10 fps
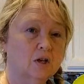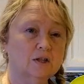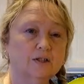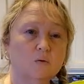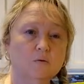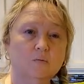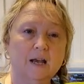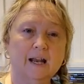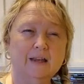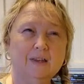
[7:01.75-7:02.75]
So,
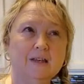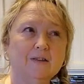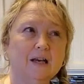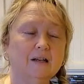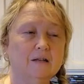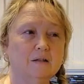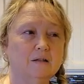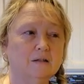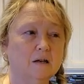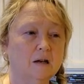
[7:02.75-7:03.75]
and I think that
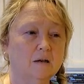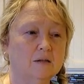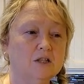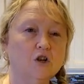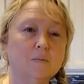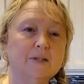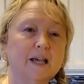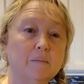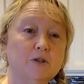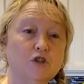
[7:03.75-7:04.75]
determines
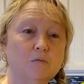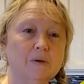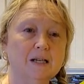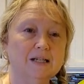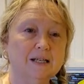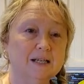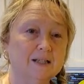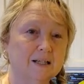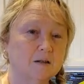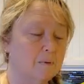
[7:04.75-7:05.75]
how much humidity
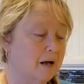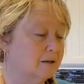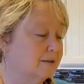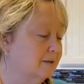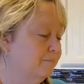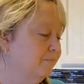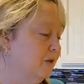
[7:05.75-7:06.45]
is in the box.